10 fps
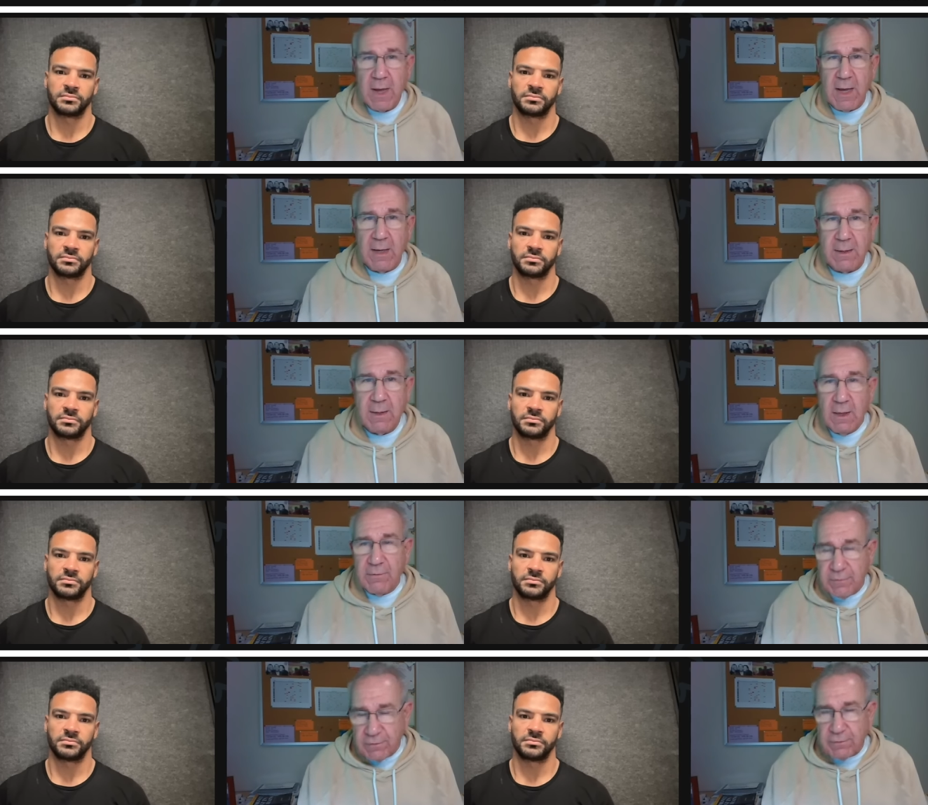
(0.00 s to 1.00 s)
Speaker 1: And
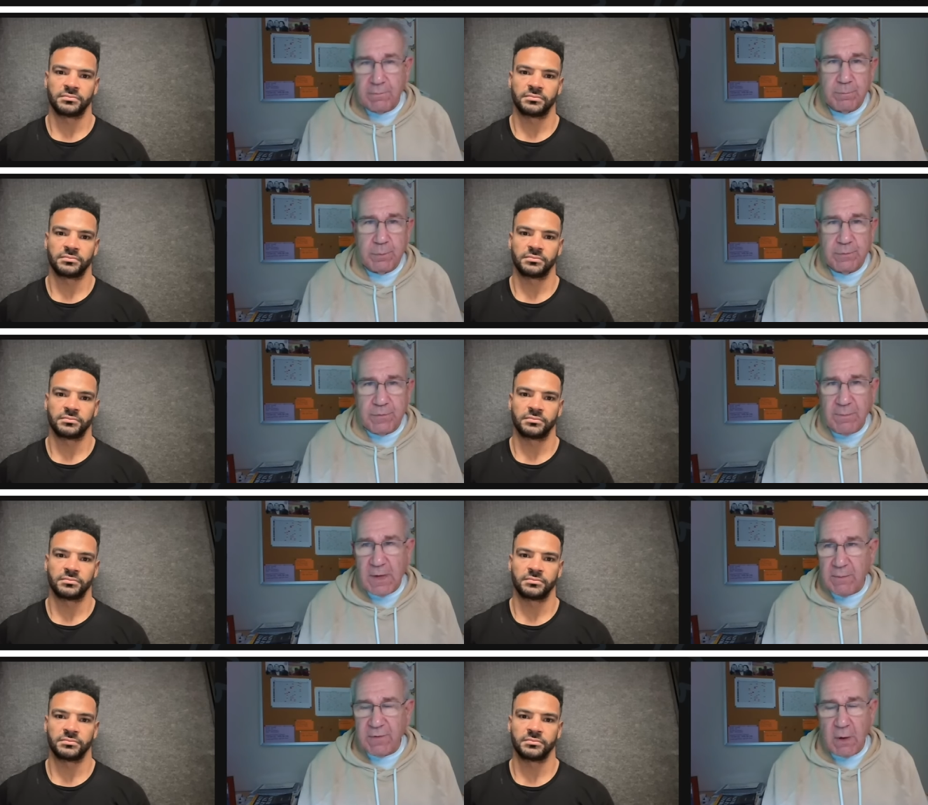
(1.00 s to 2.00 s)

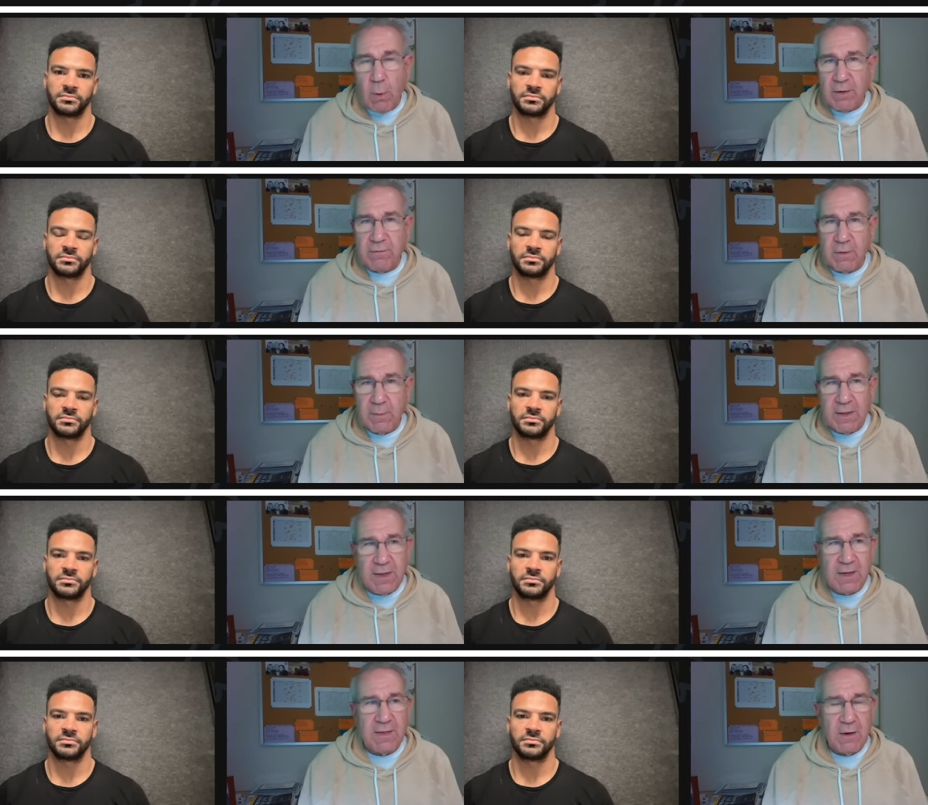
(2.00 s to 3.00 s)
sometimes I watch them and I
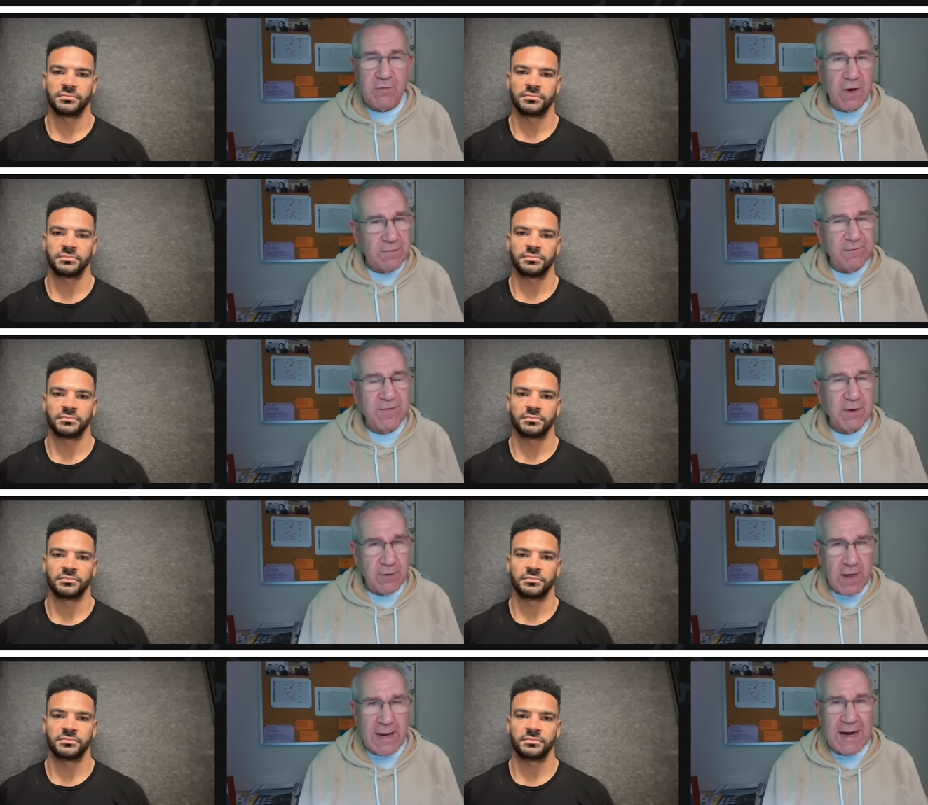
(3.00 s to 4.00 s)
think they're trying to figure
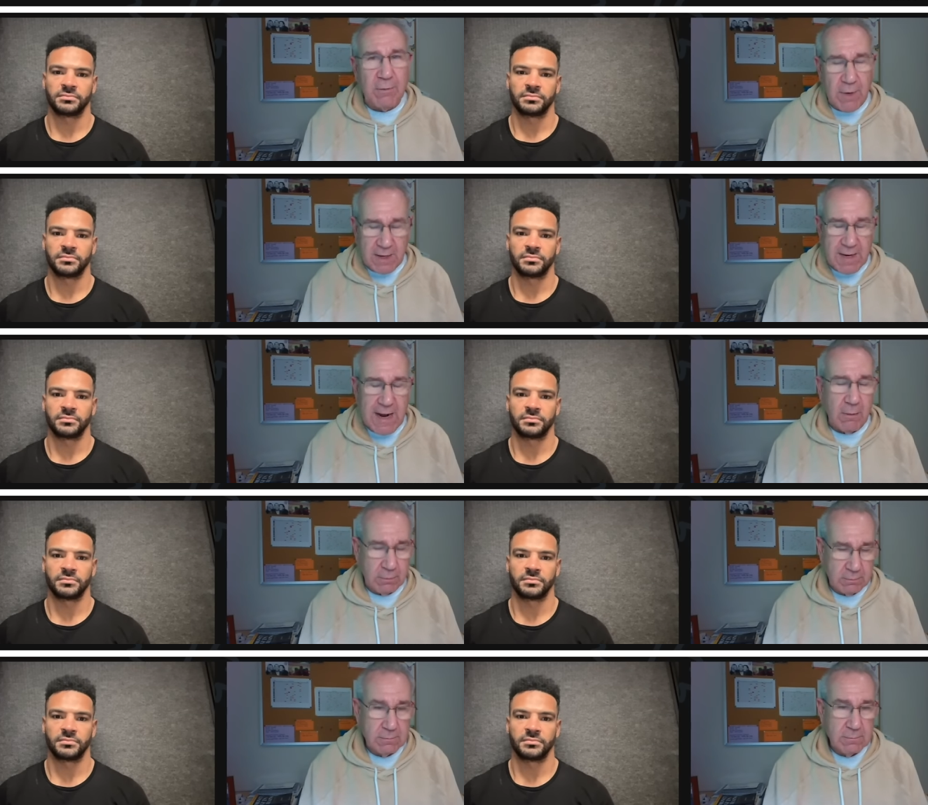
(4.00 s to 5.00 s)
that out right now.
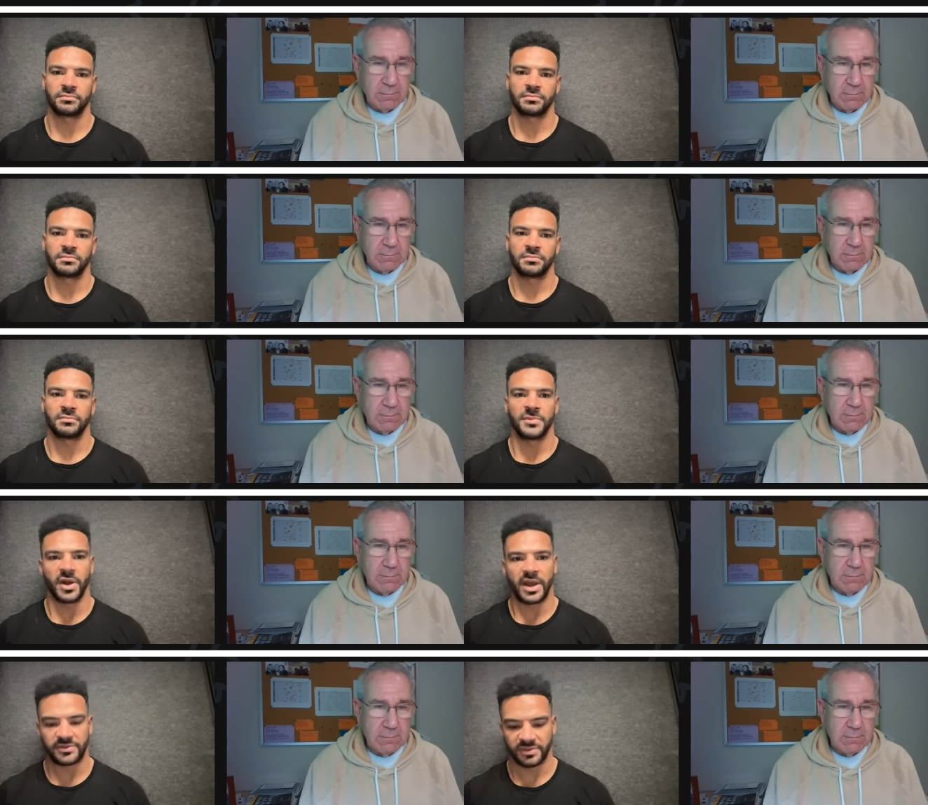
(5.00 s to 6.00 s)

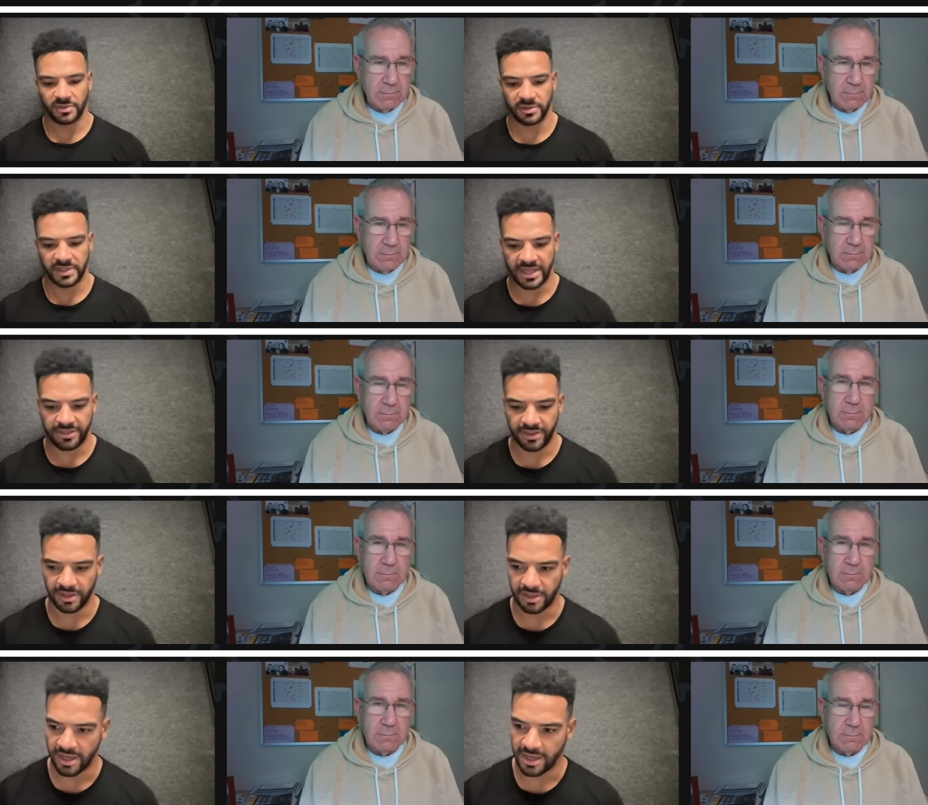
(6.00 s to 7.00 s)
Speaker 2: No, absolutely. I
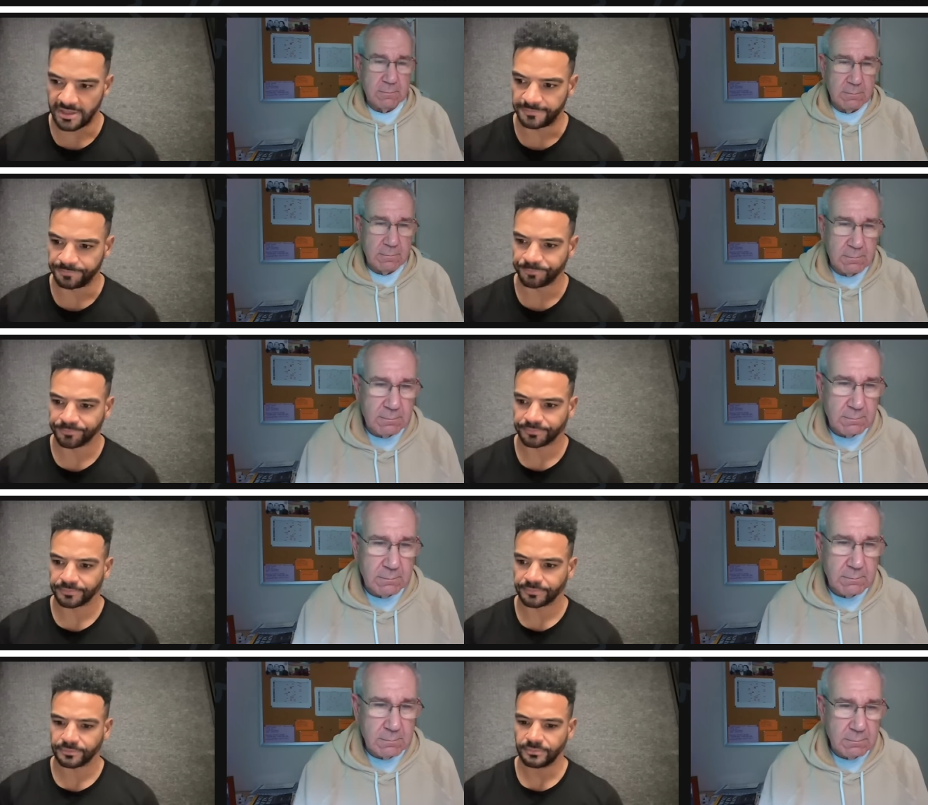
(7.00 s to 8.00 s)
think uh,
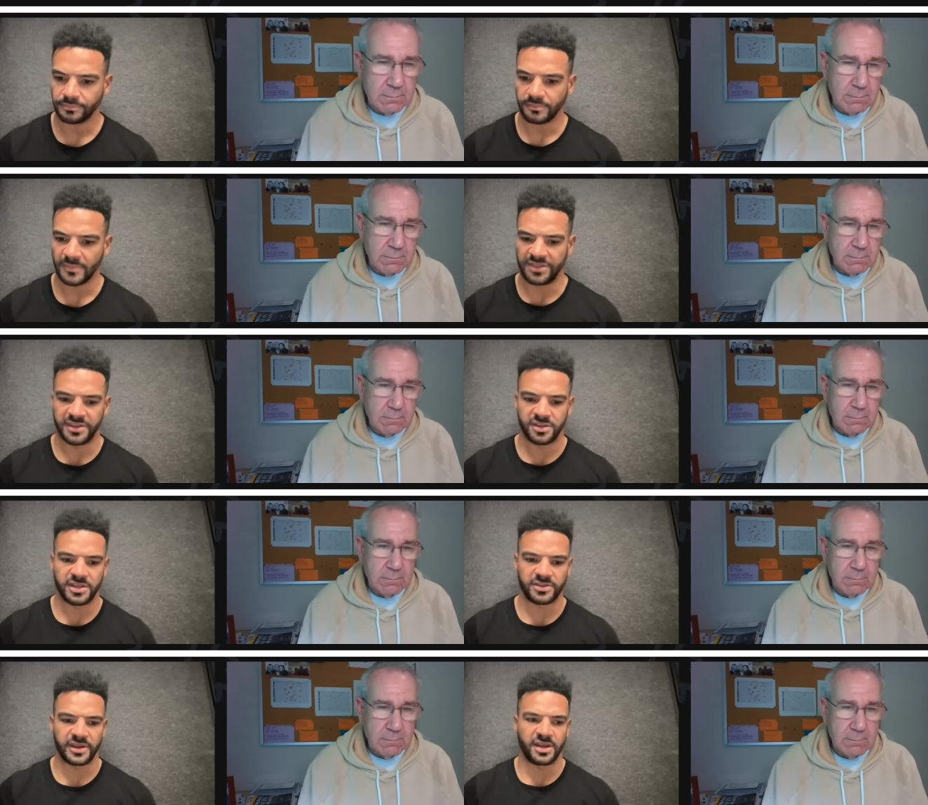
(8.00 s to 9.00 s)
I think you
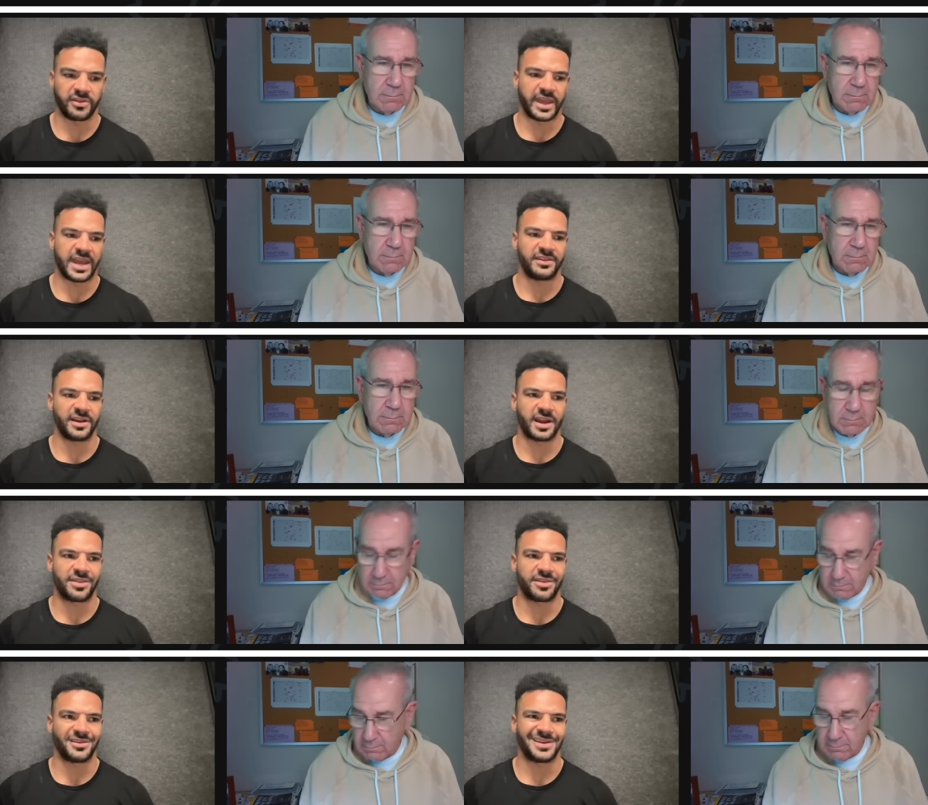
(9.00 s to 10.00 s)
hit the nail on the head there. I
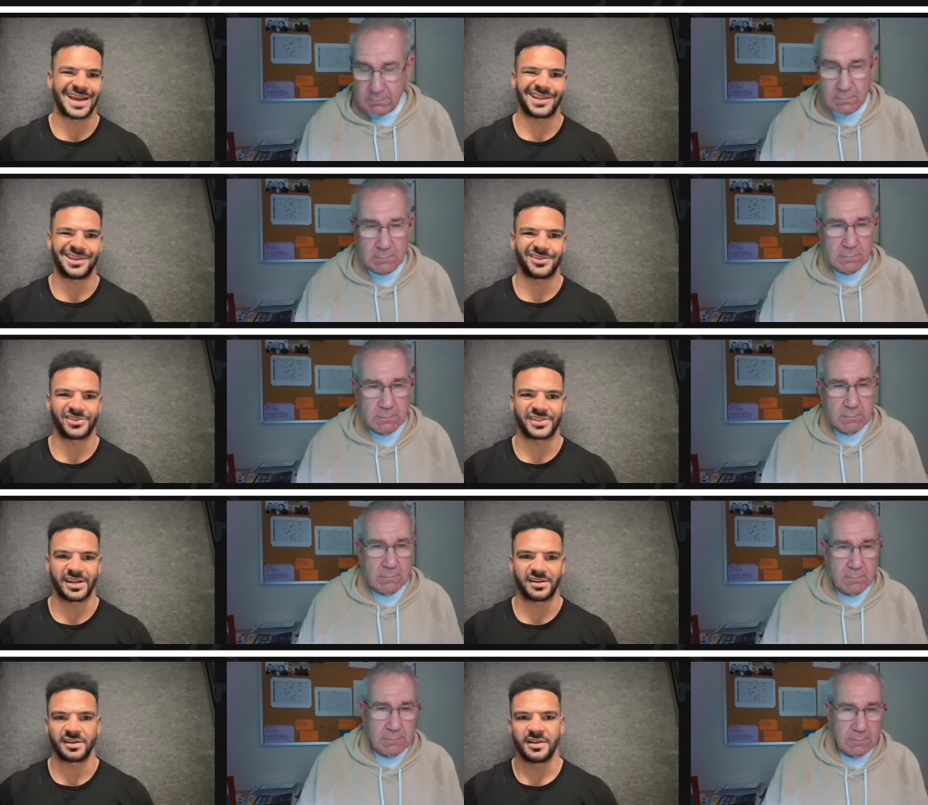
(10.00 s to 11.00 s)
think you got to get under
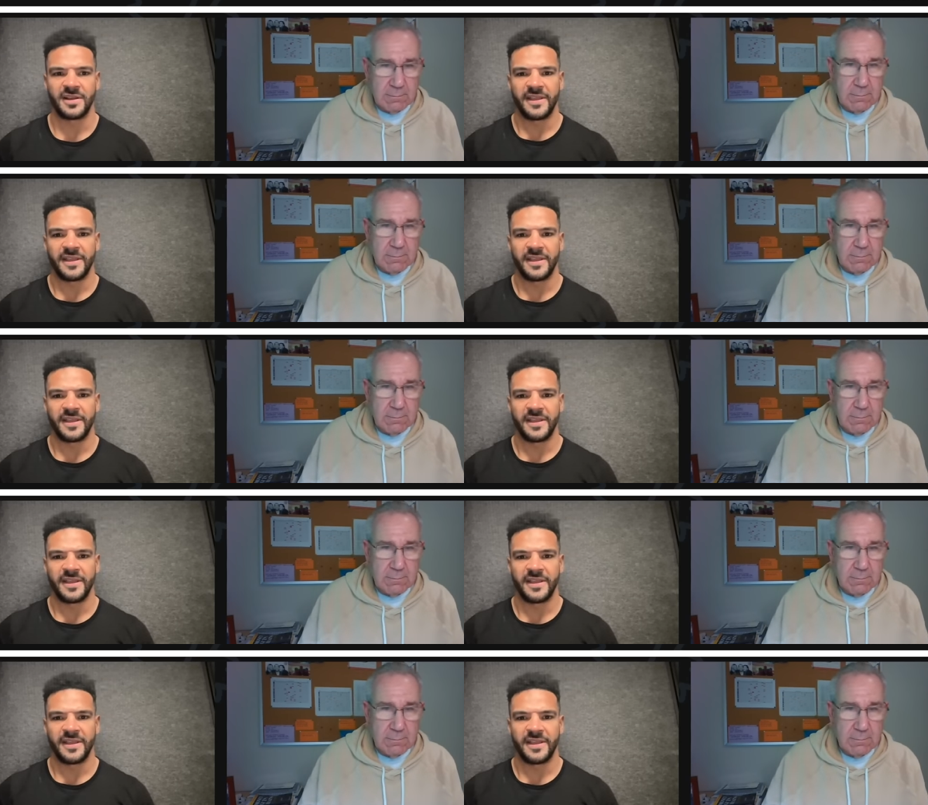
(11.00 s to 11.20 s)
center